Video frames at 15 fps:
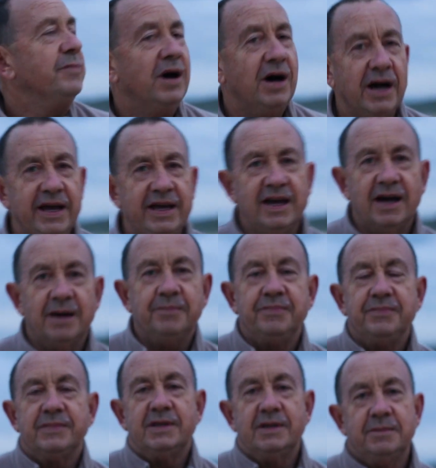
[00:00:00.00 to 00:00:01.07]
my
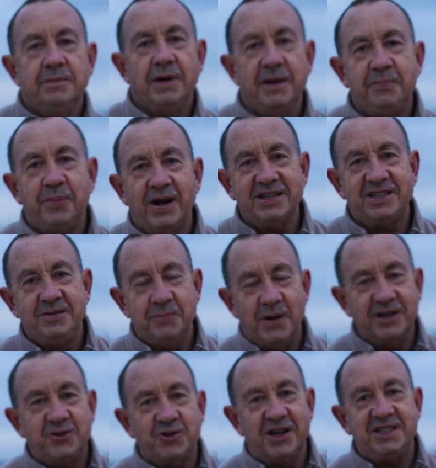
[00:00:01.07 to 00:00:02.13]
my
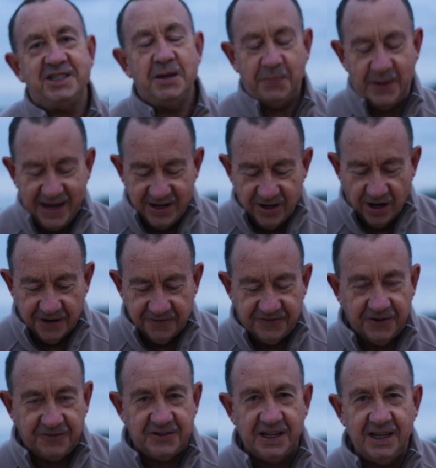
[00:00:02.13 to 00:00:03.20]
trusty Pen
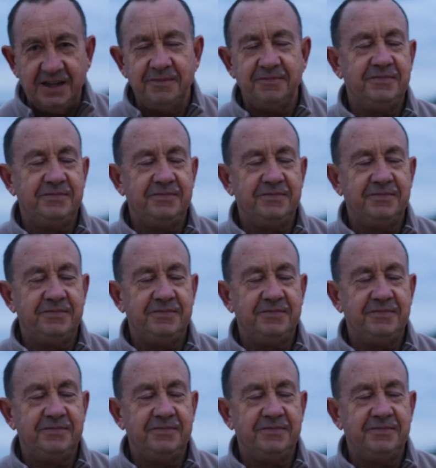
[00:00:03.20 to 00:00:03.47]
950,